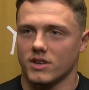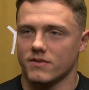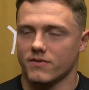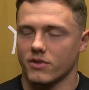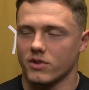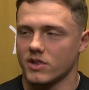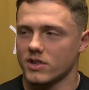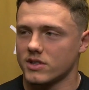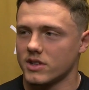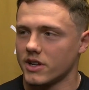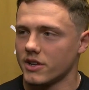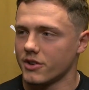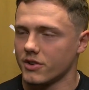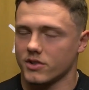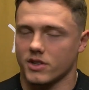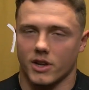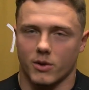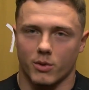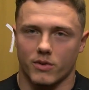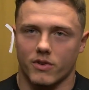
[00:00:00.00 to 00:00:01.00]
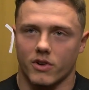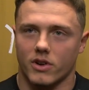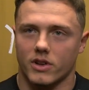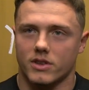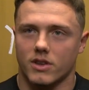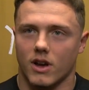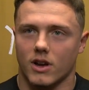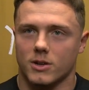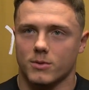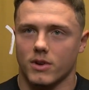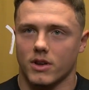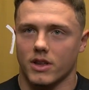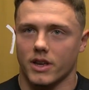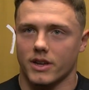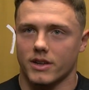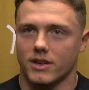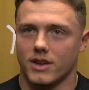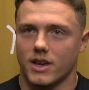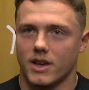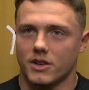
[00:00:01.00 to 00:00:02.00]
for the seniors, like we've already talked about,
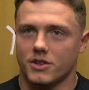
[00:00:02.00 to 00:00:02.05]
like